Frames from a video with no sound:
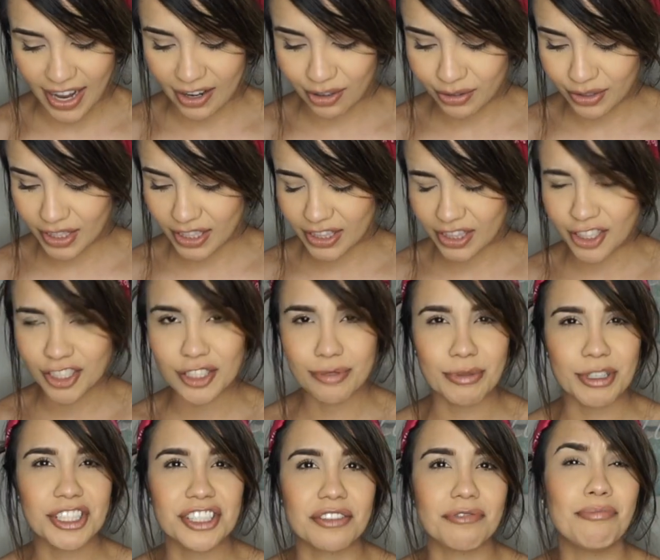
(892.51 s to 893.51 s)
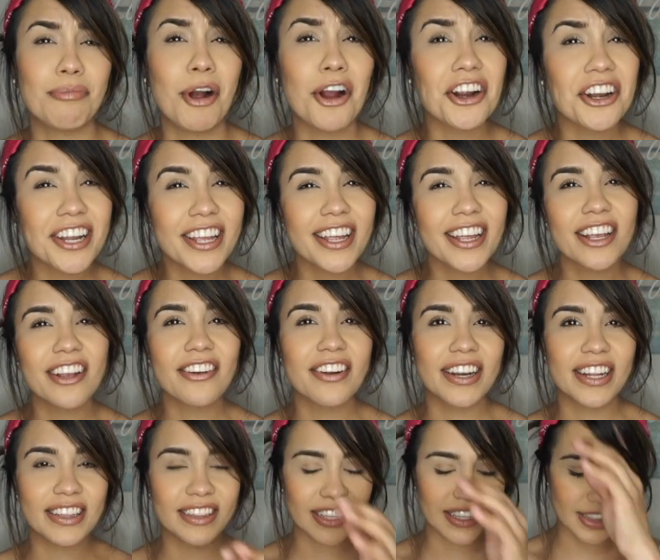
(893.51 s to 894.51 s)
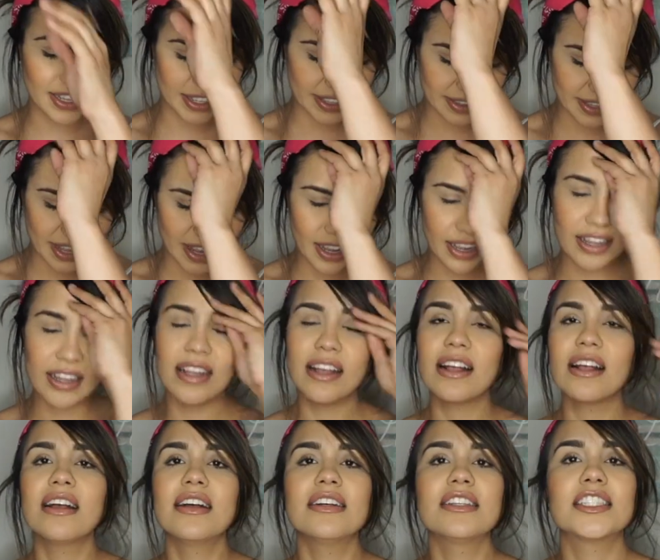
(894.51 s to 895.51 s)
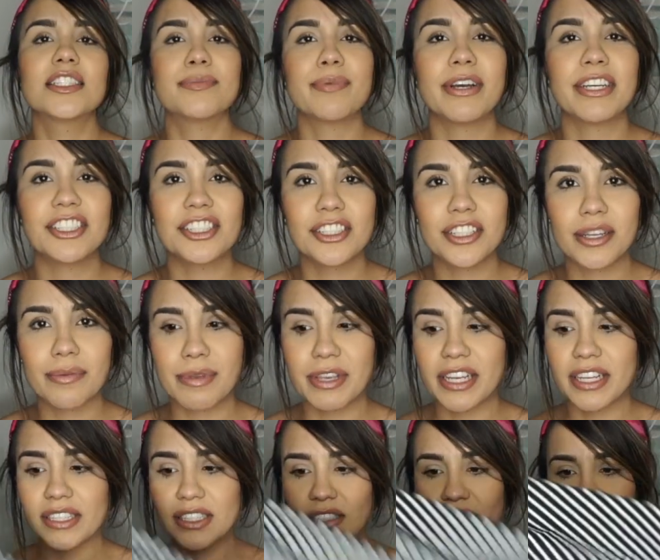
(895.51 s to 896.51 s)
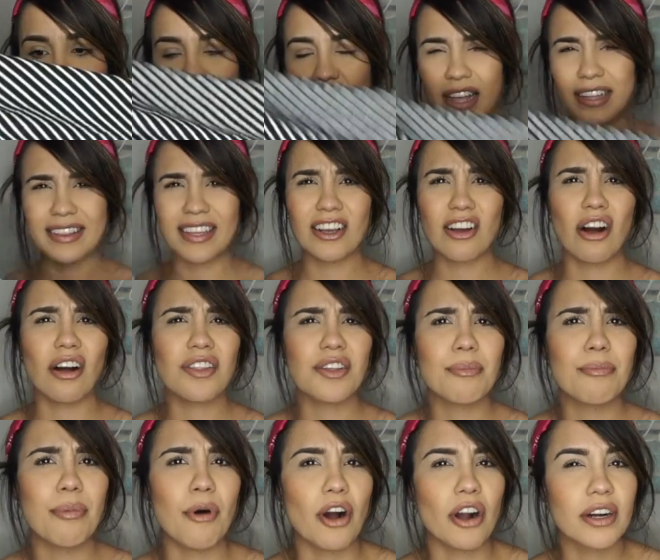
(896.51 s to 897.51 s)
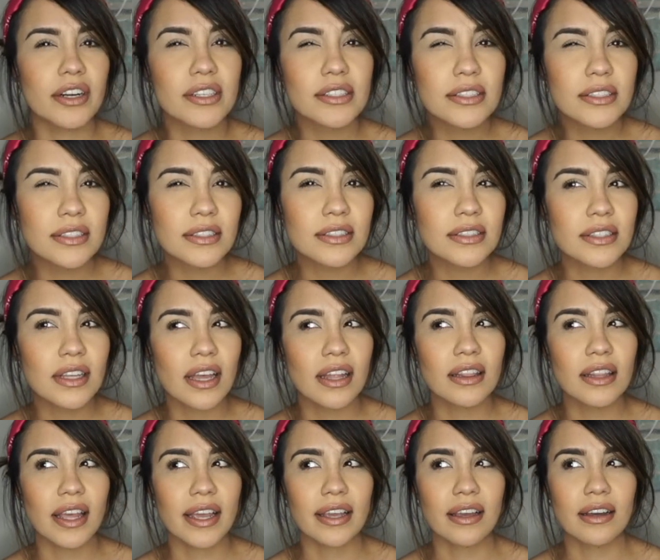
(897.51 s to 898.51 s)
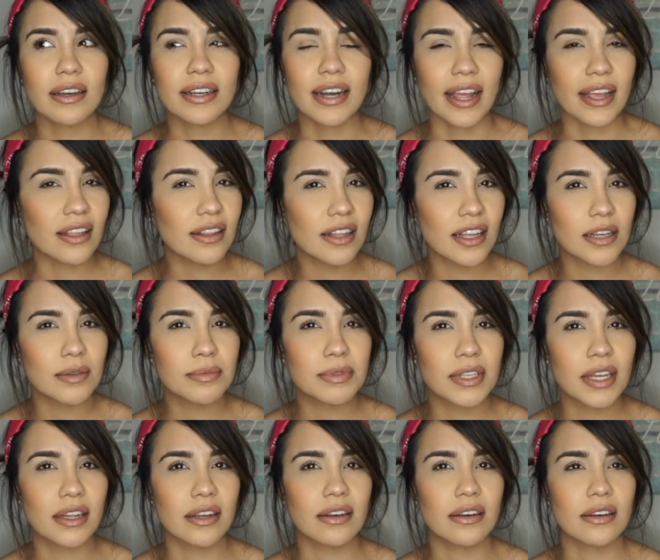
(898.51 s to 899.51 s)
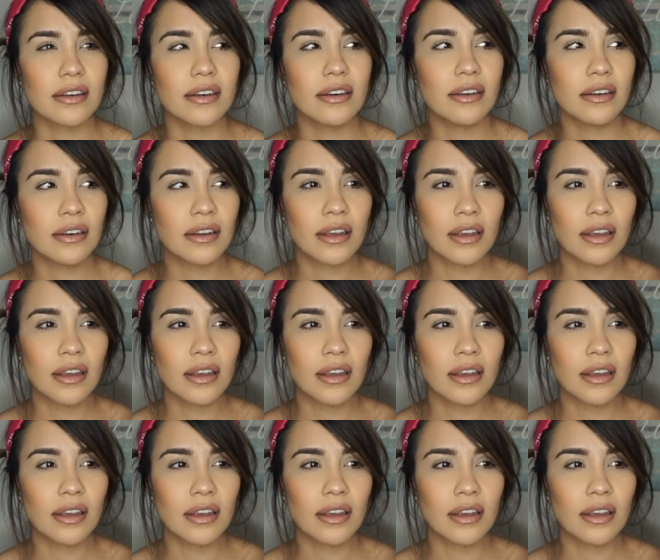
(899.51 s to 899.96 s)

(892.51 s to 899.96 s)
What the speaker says: I don't think there's much of partying or anything like that, especially because of, I think, all the bars and like nightclubs and